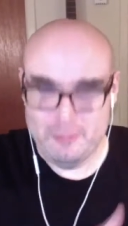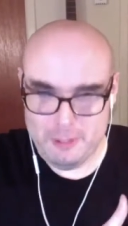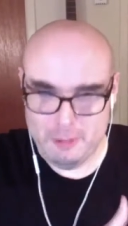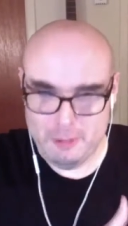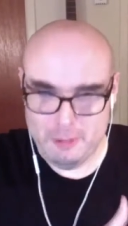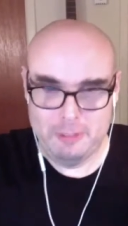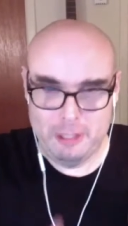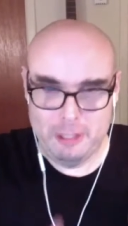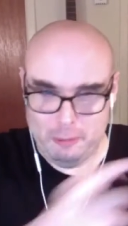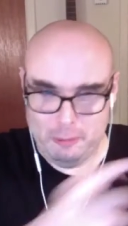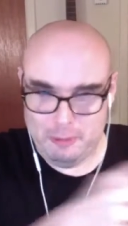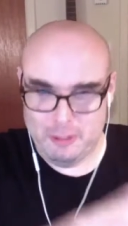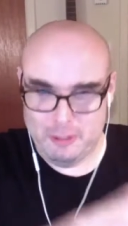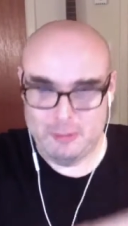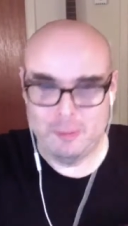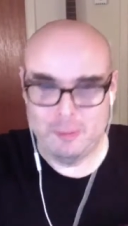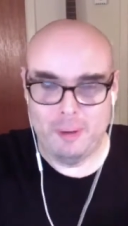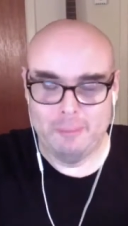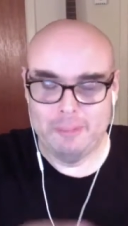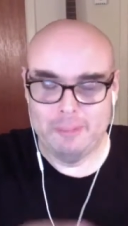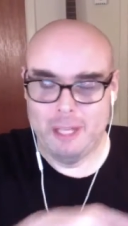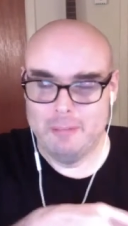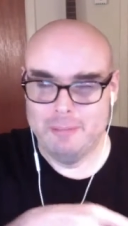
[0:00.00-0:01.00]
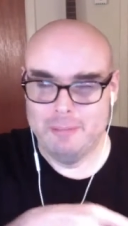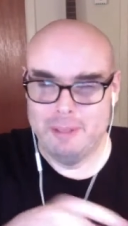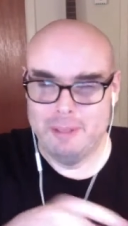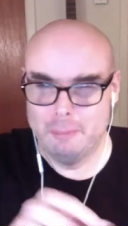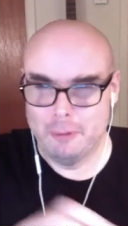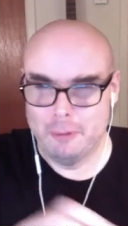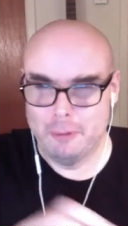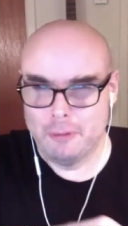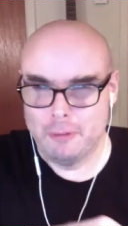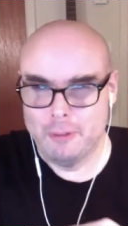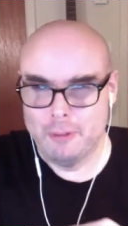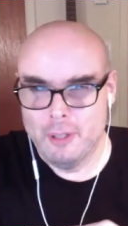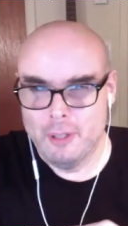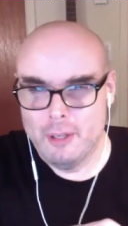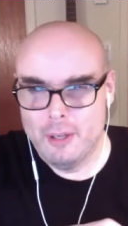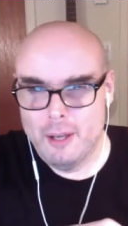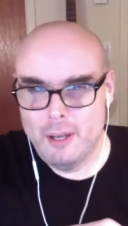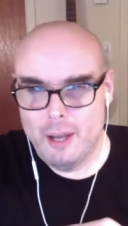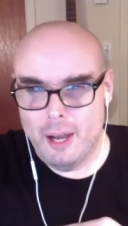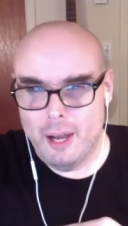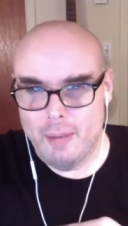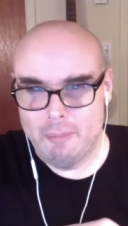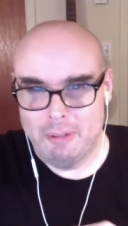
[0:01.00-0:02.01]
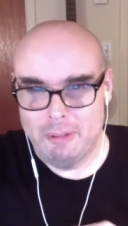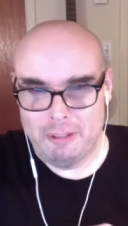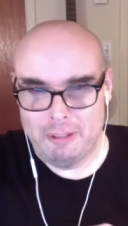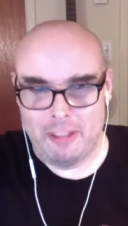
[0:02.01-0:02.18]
They swapped out members, but